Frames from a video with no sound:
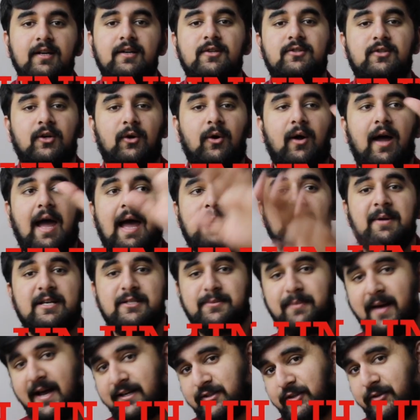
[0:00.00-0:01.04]
So MX
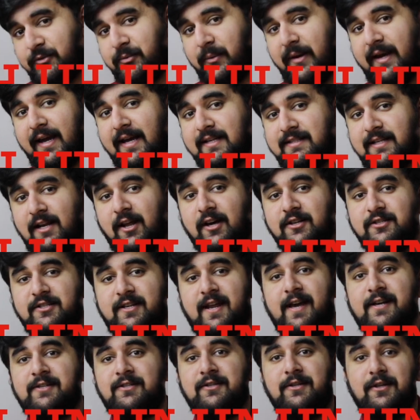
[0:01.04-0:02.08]
Master 3 is a
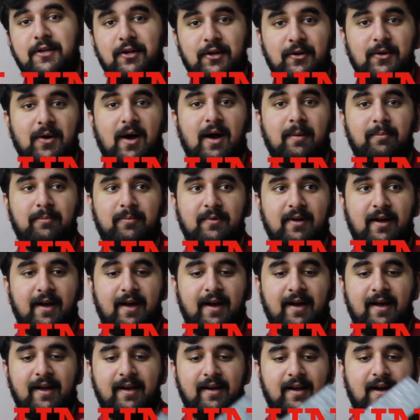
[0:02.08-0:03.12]
Logitech's new up
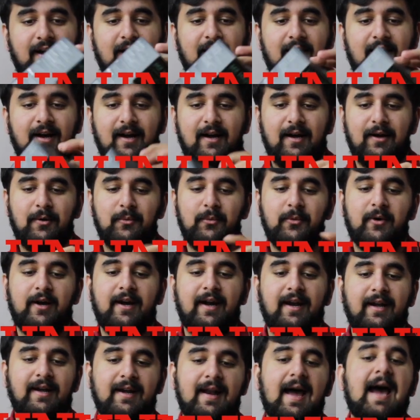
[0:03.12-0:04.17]
and
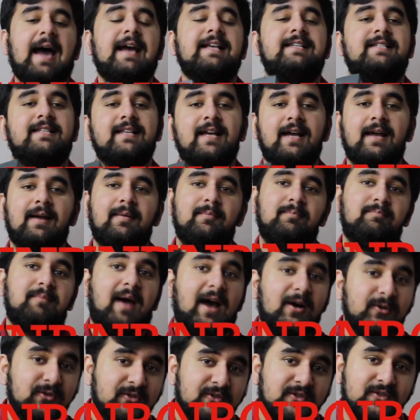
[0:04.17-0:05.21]
very nice
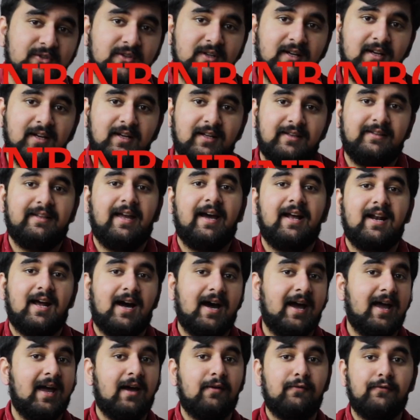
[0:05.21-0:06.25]
mouse that
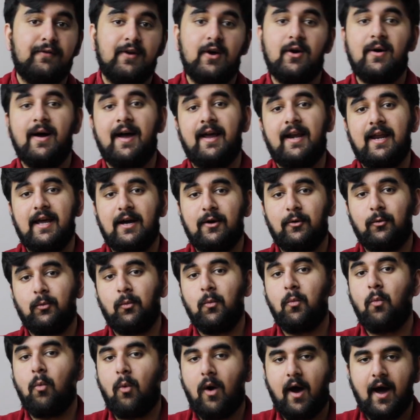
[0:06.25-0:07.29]
I have no idea
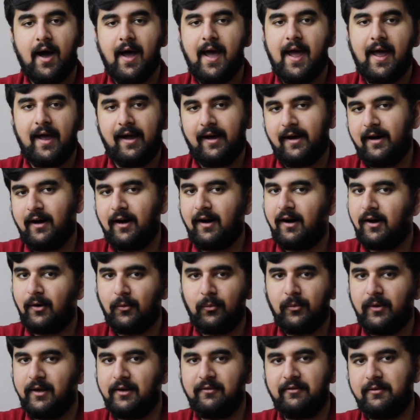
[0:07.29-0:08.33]
why
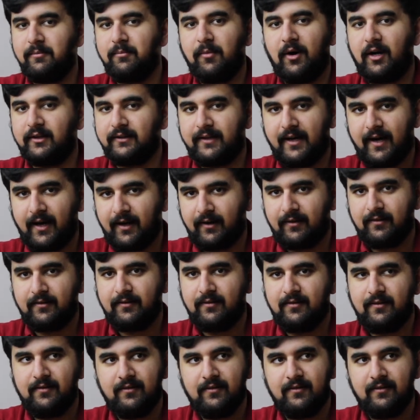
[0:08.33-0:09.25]
we even bought that.